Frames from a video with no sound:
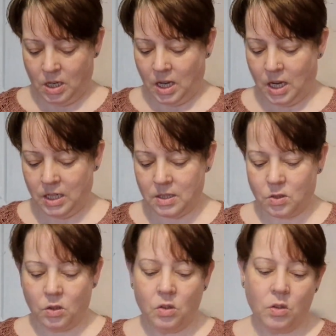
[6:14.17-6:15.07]
And it's
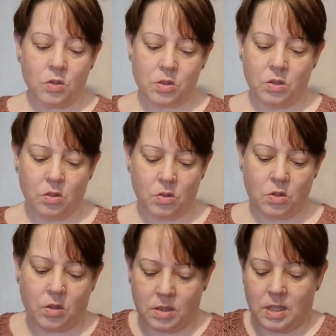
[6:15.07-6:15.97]
got lots and lots,
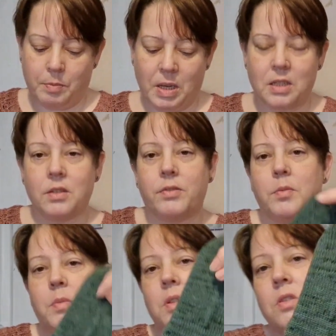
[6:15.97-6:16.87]
you can see better
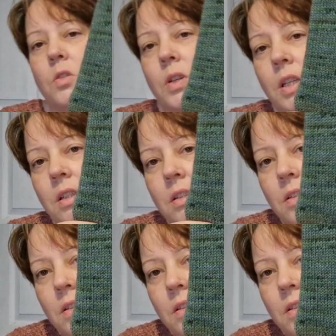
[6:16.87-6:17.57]
from the stocking